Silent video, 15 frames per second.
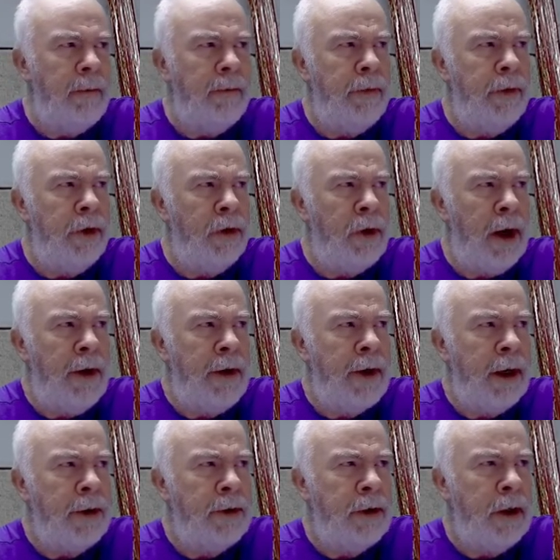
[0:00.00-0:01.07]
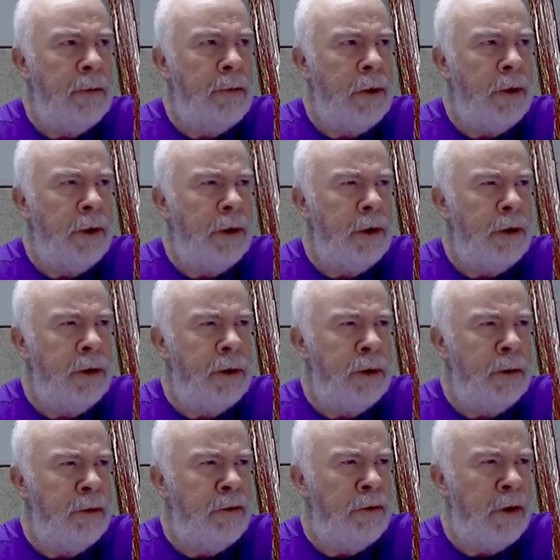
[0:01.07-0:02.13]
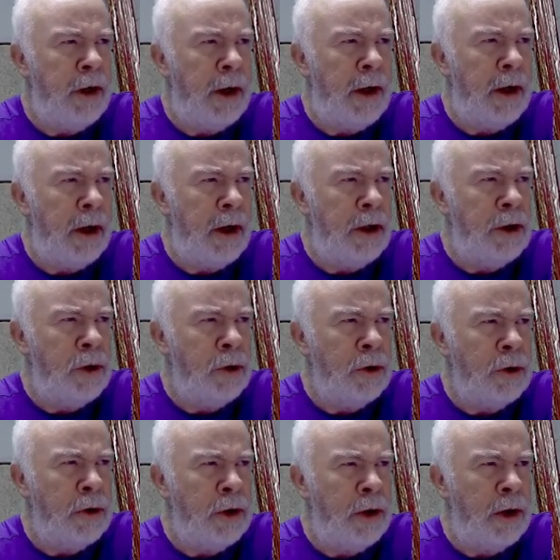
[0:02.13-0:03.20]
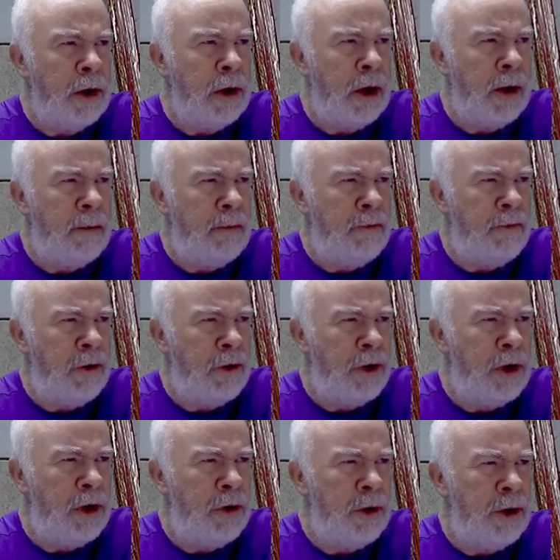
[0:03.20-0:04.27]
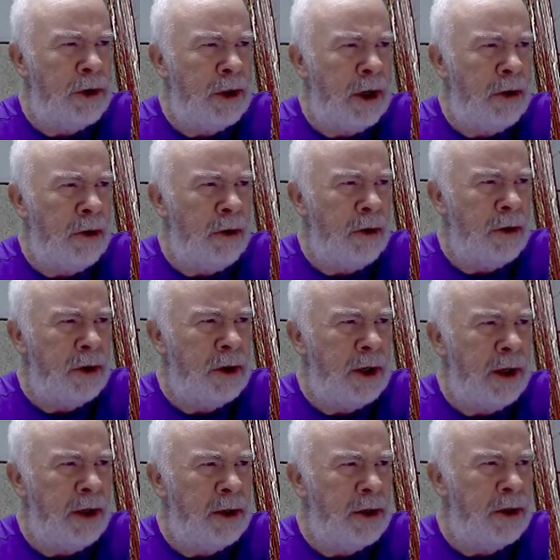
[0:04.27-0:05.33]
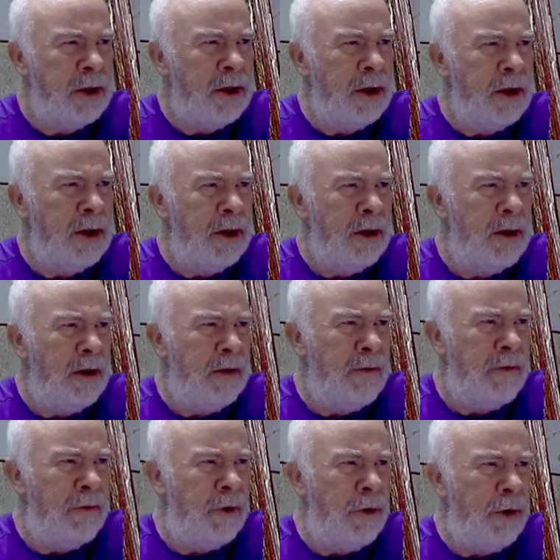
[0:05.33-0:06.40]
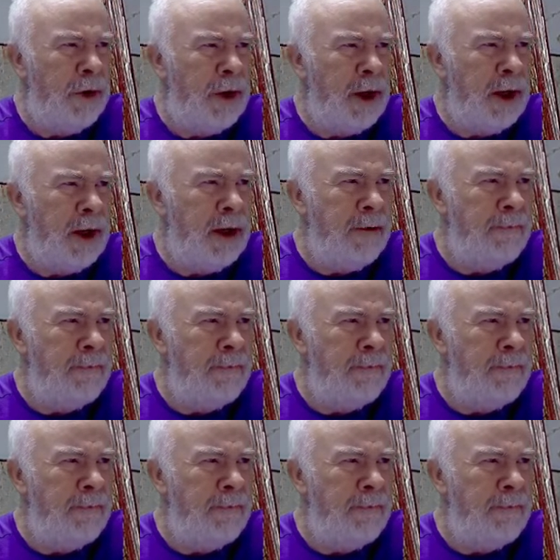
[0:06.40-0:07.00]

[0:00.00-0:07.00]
The load has the ability to provide short circuit. I'm very curious how long it takes for the